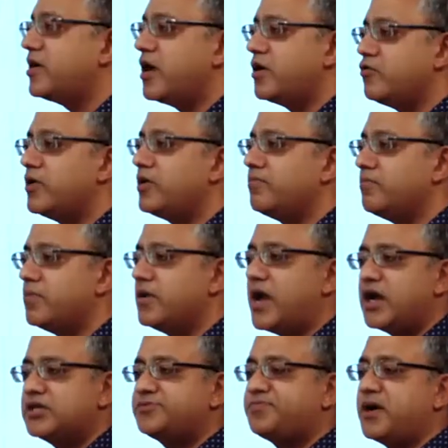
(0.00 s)
Nadu and
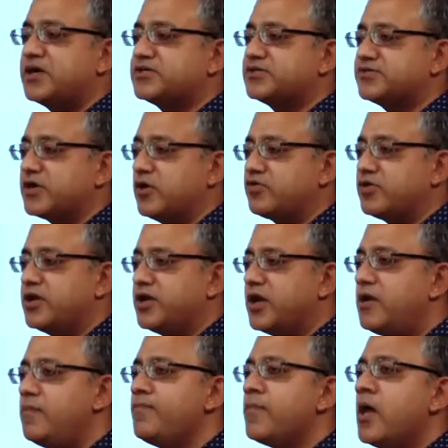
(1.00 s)
large parts of South
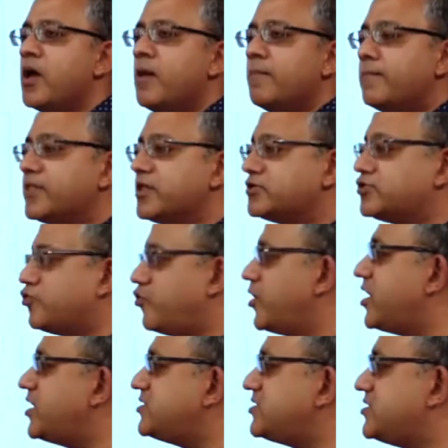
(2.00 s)
India. But the
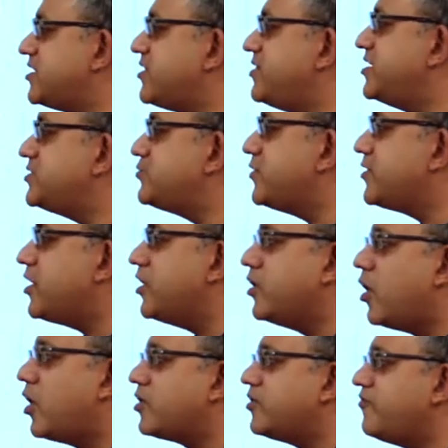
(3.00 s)
Cholas did this with a
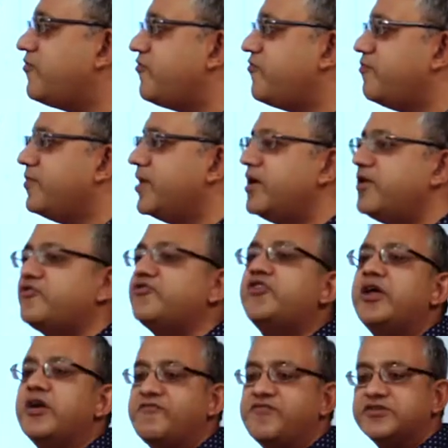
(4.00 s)
lot of
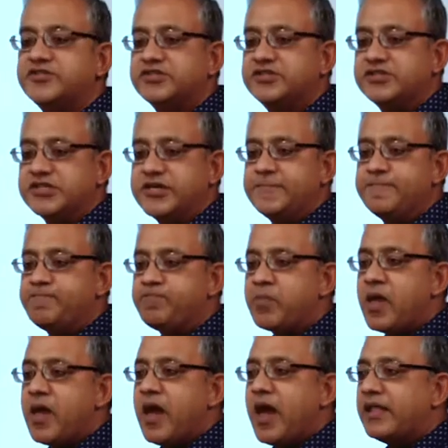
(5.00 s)
military efficiency.
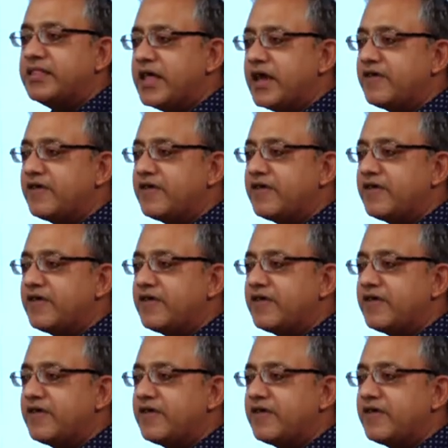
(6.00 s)
And